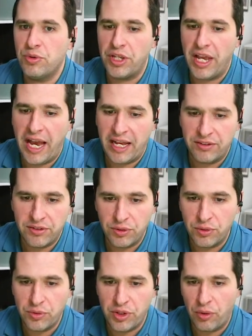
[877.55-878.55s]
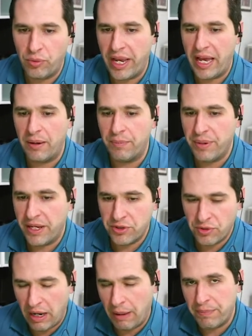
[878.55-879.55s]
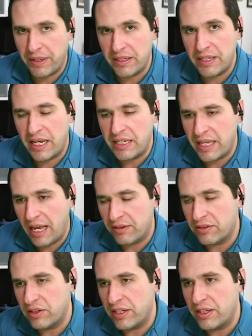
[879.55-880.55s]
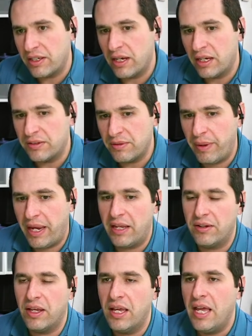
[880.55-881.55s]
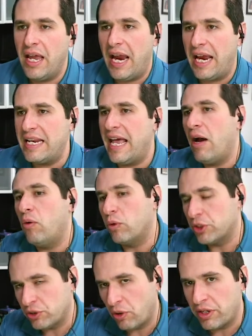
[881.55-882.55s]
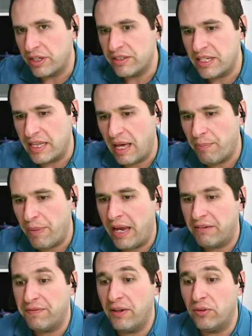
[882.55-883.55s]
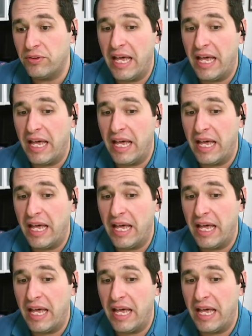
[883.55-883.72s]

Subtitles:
You had to, you know, we had a big drop in gasoline demand, and now we're starting to see that backfill.